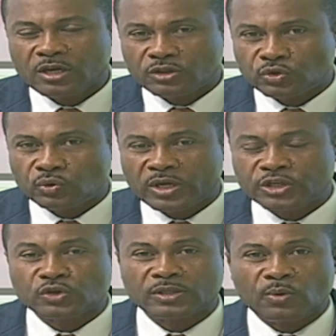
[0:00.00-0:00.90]
to
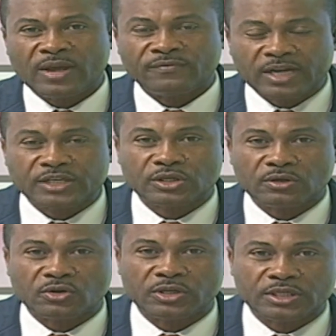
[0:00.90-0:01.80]
ensure that we have
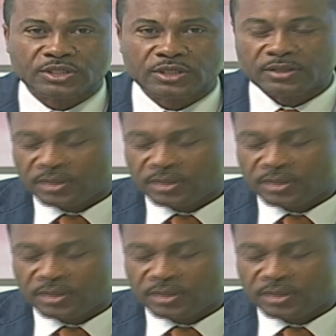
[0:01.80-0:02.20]
national cohesion